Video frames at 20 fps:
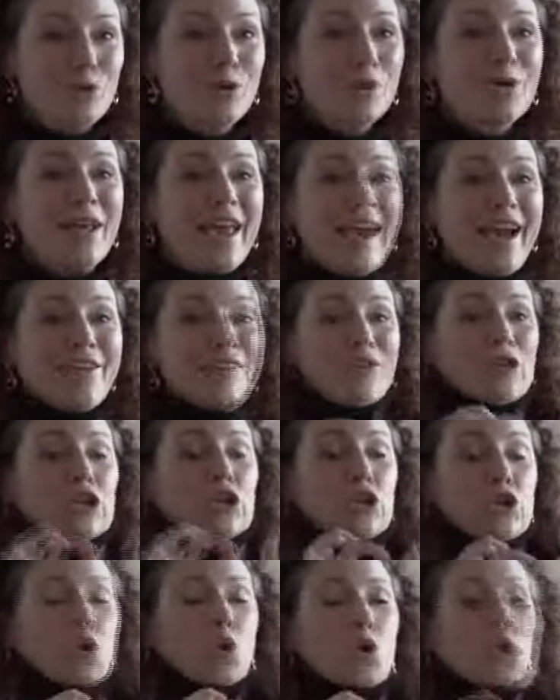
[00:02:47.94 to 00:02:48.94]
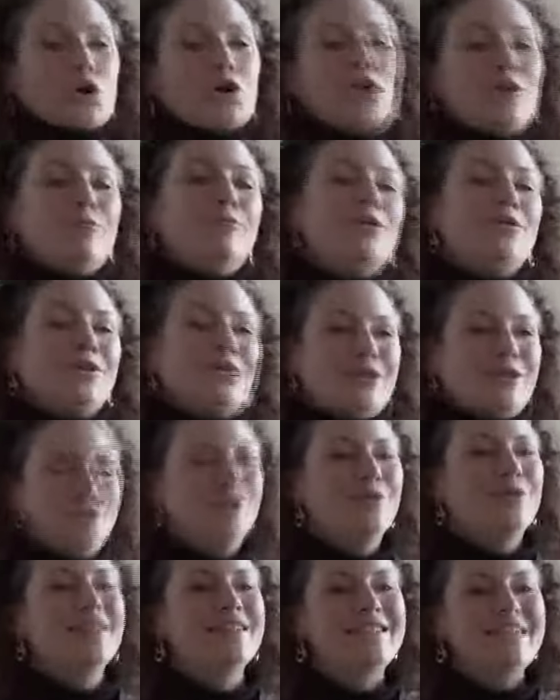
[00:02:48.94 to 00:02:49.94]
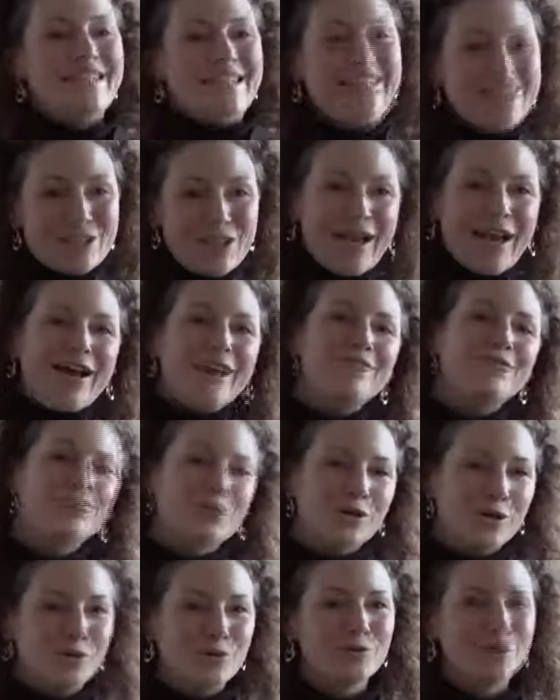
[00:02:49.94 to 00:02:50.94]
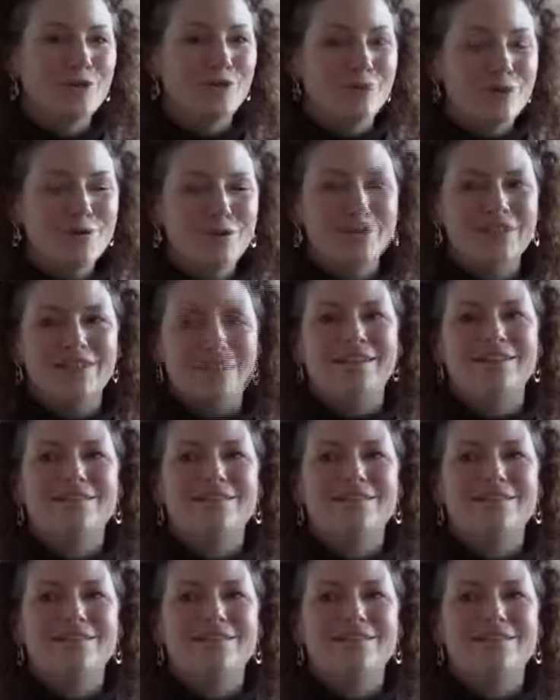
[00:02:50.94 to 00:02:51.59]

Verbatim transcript: don't have your community. You don't get to each have your own community.